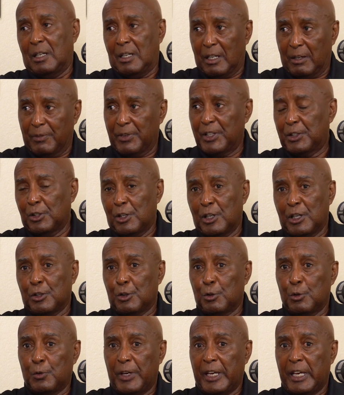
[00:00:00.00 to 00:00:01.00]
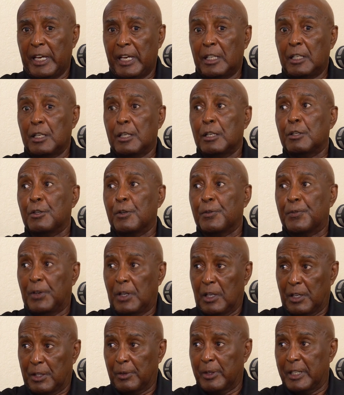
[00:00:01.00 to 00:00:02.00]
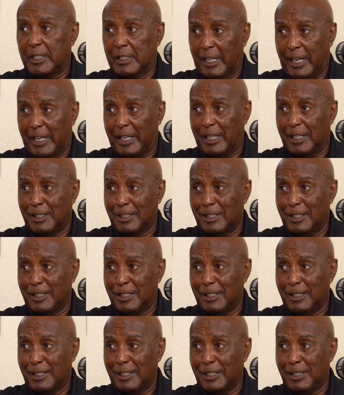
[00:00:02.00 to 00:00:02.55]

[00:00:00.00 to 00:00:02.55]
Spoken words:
every thought you've had, your father has had.